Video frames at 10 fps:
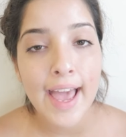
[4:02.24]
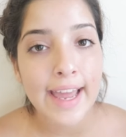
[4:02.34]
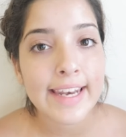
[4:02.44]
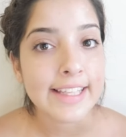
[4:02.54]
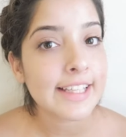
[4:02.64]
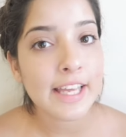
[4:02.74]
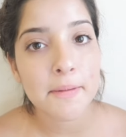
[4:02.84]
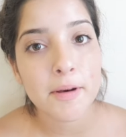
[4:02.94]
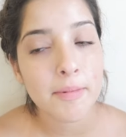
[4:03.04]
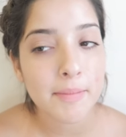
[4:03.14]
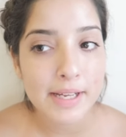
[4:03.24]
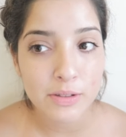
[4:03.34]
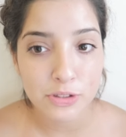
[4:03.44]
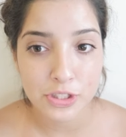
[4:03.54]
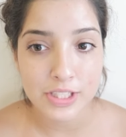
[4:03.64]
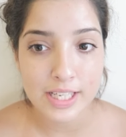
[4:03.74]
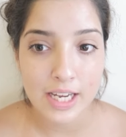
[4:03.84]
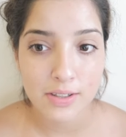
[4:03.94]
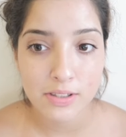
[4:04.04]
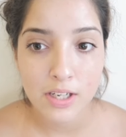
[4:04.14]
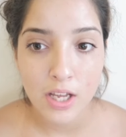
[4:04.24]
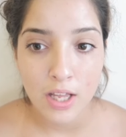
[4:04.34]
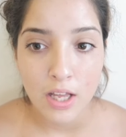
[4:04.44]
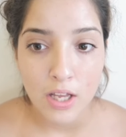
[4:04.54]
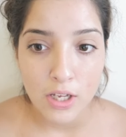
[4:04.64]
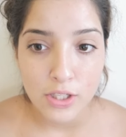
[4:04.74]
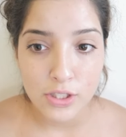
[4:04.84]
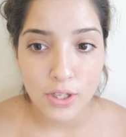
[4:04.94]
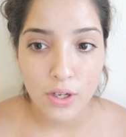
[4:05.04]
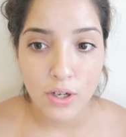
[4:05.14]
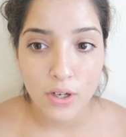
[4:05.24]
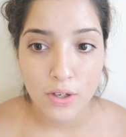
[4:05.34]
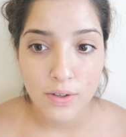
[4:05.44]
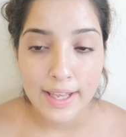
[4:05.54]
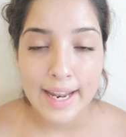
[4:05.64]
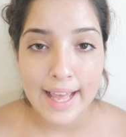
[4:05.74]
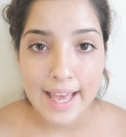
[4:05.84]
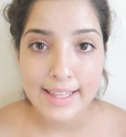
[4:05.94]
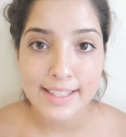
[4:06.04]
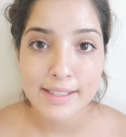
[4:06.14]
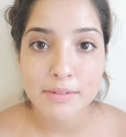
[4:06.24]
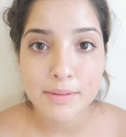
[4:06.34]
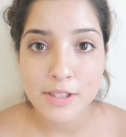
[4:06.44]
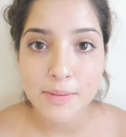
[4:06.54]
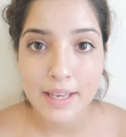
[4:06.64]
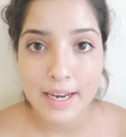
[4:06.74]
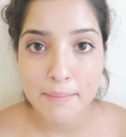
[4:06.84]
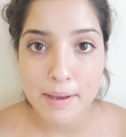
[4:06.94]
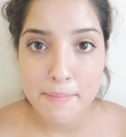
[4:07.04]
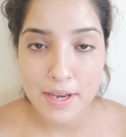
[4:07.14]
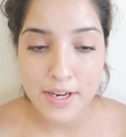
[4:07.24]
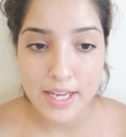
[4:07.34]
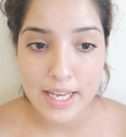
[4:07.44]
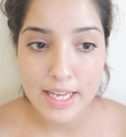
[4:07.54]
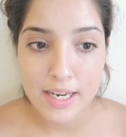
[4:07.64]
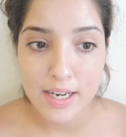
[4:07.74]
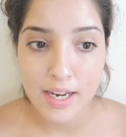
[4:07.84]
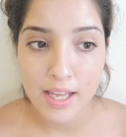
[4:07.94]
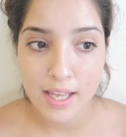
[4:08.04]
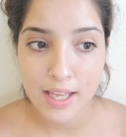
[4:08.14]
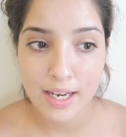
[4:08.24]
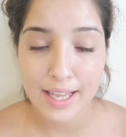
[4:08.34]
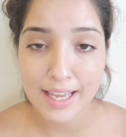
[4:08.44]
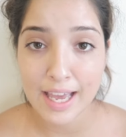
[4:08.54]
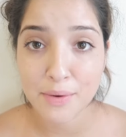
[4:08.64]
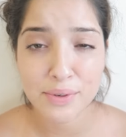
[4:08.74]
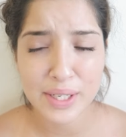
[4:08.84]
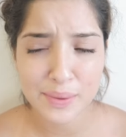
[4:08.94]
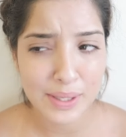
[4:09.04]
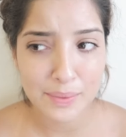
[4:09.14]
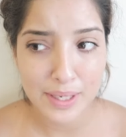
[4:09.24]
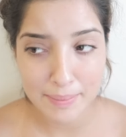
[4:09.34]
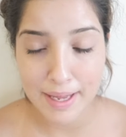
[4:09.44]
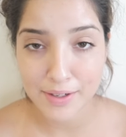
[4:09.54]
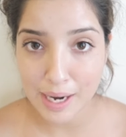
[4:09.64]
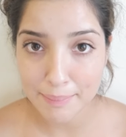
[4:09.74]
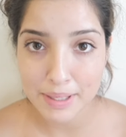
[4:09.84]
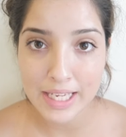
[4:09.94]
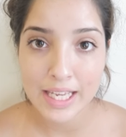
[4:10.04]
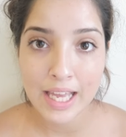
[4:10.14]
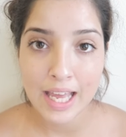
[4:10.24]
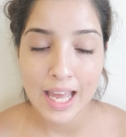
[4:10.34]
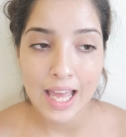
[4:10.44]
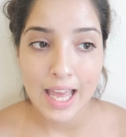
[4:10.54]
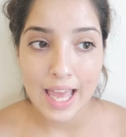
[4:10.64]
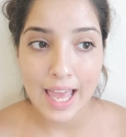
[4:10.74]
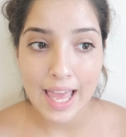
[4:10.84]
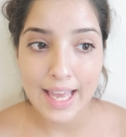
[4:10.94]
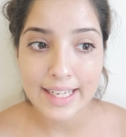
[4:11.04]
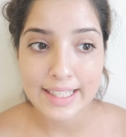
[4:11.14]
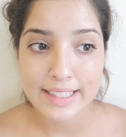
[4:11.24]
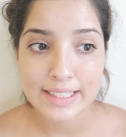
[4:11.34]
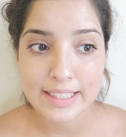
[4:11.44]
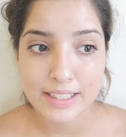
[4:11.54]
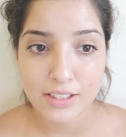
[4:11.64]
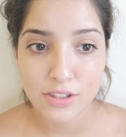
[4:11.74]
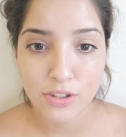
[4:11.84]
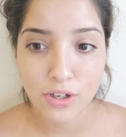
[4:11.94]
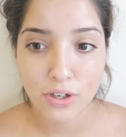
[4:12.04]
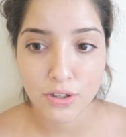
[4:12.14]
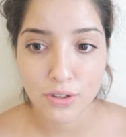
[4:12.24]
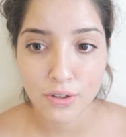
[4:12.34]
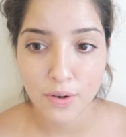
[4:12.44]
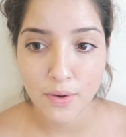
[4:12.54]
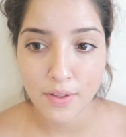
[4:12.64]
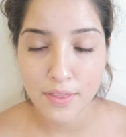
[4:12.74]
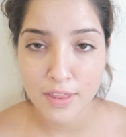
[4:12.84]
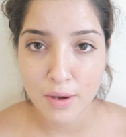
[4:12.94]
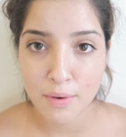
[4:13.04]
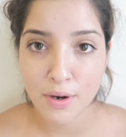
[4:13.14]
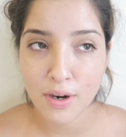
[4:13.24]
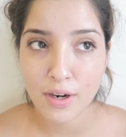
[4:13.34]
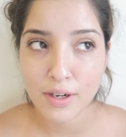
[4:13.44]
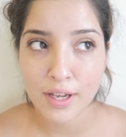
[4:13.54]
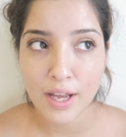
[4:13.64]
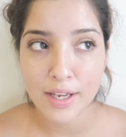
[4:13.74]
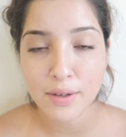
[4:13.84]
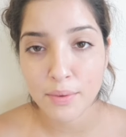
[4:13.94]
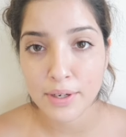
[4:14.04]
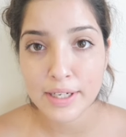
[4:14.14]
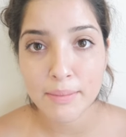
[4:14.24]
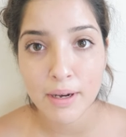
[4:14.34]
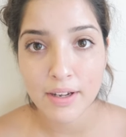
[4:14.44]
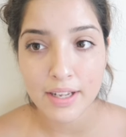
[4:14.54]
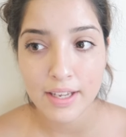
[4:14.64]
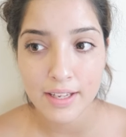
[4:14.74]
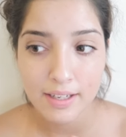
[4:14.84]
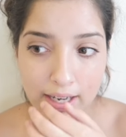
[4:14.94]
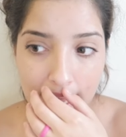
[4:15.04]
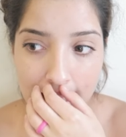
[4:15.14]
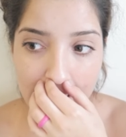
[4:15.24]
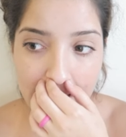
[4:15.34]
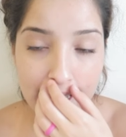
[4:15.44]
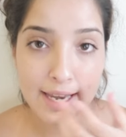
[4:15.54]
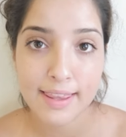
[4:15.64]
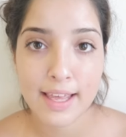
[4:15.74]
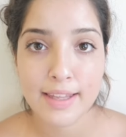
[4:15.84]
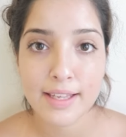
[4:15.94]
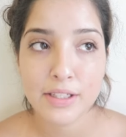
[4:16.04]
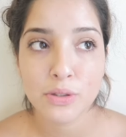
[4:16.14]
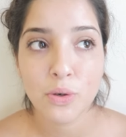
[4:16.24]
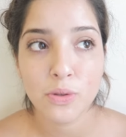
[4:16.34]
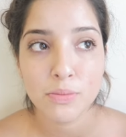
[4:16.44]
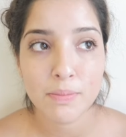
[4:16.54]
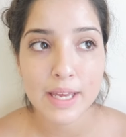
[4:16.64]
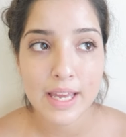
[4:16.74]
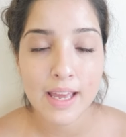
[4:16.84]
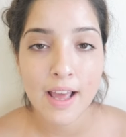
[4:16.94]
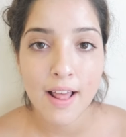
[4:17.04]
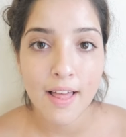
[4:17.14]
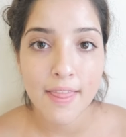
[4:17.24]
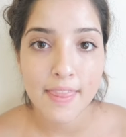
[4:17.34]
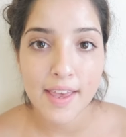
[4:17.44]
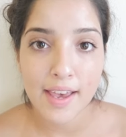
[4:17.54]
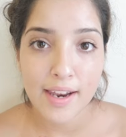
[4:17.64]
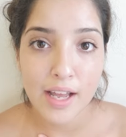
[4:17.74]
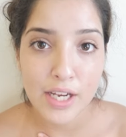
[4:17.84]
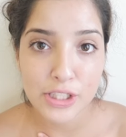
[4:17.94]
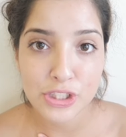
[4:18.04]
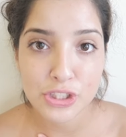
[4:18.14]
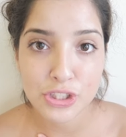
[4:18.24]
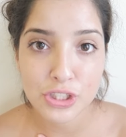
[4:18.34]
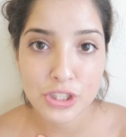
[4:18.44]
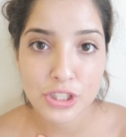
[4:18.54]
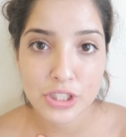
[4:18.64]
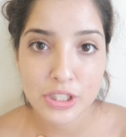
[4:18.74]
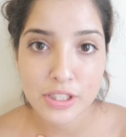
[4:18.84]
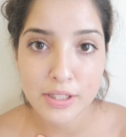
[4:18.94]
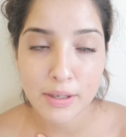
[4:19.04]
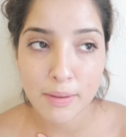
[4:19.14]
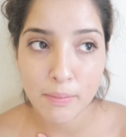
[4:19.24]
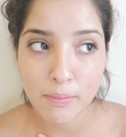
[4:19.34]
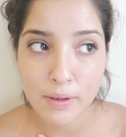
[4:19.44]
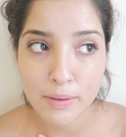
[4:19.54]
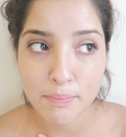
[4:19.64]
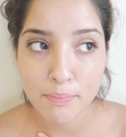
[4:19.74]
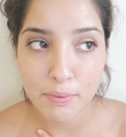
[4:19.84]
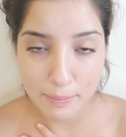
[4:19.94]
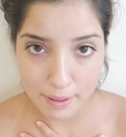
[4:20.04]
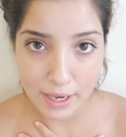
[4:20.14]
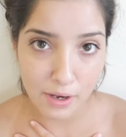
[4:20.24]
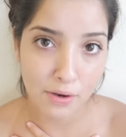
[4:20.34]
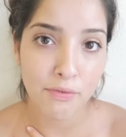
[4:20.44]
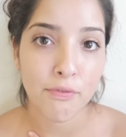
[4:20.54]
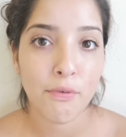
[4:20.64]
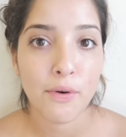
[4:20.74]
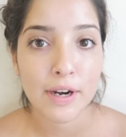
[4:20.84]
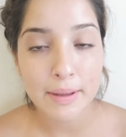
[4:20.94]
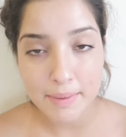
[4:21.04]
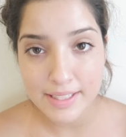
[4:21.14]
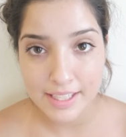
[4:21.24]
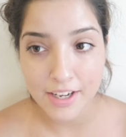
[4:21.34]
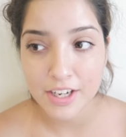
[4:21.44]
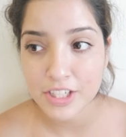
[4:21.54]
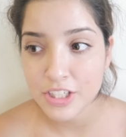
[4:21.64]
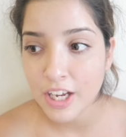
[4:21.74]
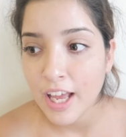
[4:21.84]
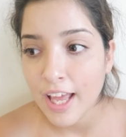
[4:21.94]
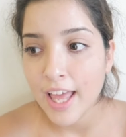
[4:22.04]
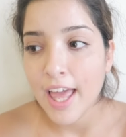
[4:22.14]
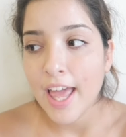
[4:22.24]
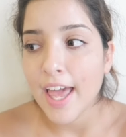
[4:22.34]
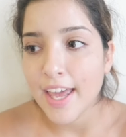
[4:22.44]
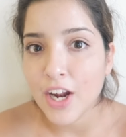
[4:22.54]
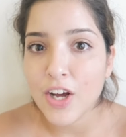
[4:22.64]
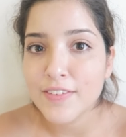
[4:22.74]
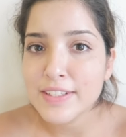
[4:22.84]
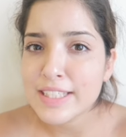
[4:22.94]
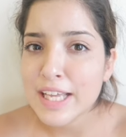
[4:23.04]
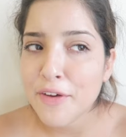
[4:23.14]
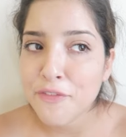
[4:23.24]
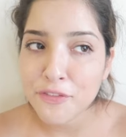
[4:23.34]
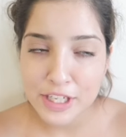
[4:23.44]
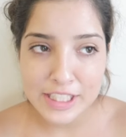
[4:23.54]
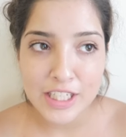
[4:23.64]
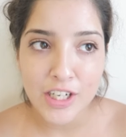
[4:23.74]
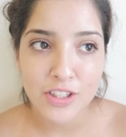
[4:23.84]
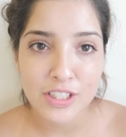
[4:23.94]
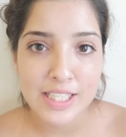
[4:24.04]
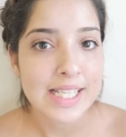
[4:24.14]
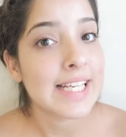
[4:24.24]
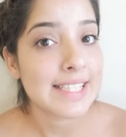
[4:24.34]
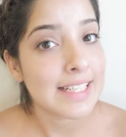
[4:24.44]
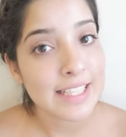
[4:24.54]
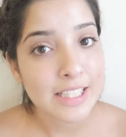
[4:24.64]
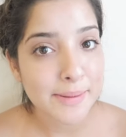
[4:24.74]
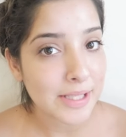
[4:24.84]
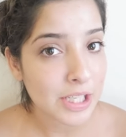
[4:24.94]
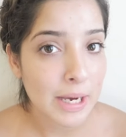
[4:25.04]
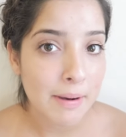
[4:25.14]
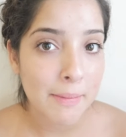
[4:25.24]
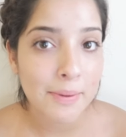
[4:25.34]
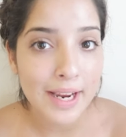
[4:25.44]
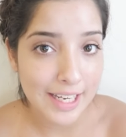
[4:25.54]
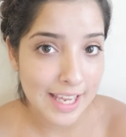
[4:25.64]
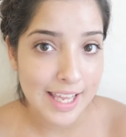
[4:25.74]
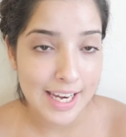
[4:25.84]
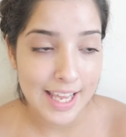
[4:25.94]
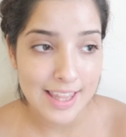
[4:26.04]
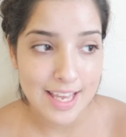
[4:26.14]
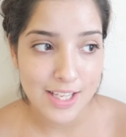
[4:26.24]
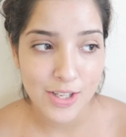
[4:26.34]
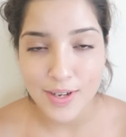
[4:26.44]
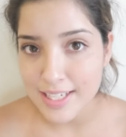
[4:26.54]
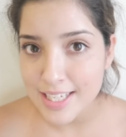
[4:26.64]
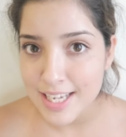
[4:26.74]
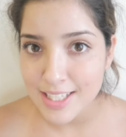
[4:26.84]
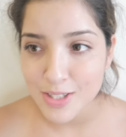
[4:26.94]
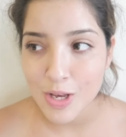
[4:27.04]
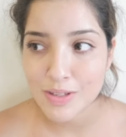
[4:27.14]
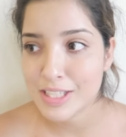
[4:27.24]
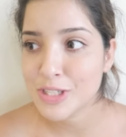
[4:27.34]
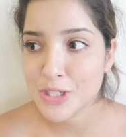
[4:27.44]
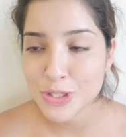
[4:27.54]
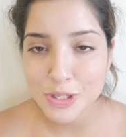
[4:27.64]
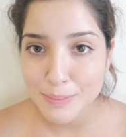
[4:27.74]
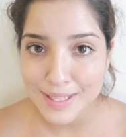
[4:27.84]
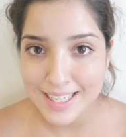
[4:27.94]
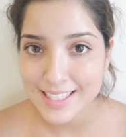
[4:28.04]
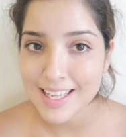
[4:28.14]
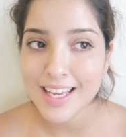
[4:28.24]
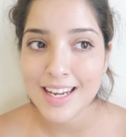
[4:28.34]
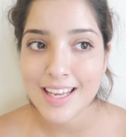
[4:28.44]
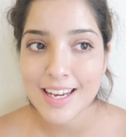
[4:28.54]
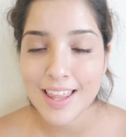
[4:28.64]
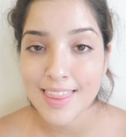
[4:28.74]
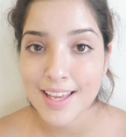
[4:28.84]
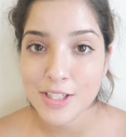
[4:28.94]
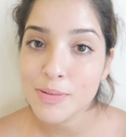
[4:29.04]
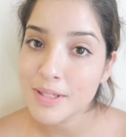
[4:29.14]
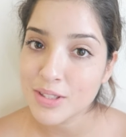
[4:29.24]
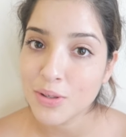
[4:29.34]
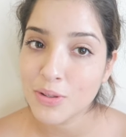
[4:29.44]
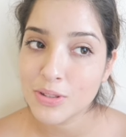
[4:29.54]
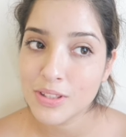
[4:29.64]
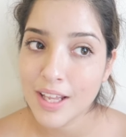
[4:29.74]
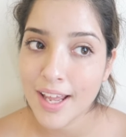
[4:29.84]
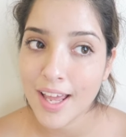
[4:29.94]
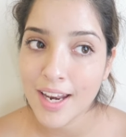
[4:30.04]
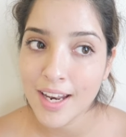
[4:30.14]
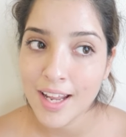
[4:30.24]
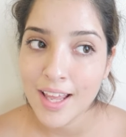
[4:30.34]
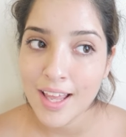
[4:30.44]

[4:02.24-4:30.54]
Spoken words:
and nothing came up on my ultrasound. So, and I had the symptoms to be getting my period, like I had really, really, really bad cramping. And so they were kind of worried about it, and then they told me that I should prepare for a miscarriage. And obviously I freaked out because I didn't expect to come out pregnant, and then so I did, so I was extremely excited. And then to be told that